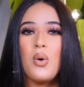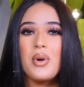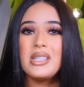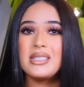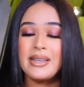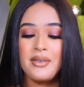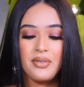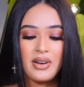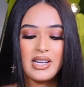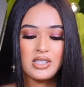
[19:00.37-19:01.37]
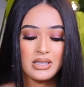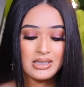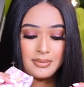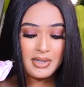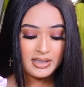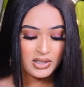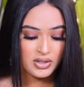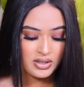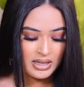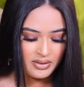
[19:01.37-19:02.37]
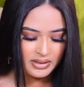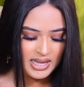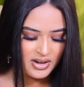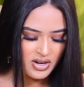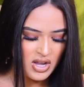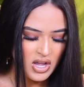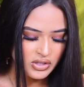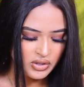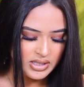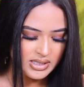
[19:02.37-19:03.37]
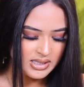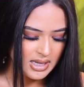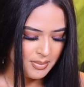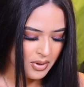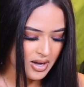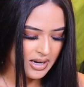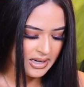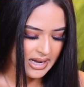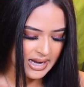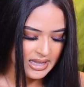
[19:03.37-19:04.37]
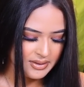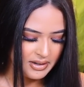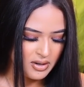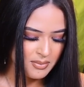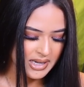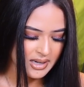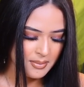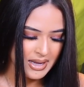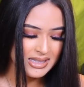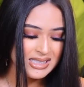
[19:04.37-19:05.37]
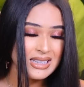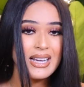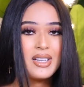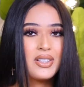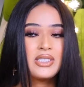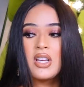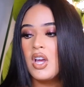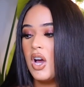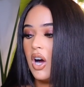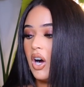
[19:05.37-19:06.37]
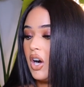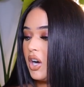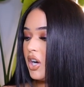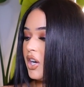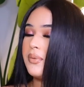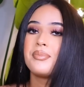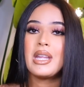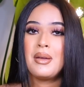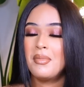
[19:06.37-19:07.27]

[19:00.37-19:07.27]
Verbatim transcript: always stay fresh and smelling good down there. So this is a product I highly recommend, panty liners are a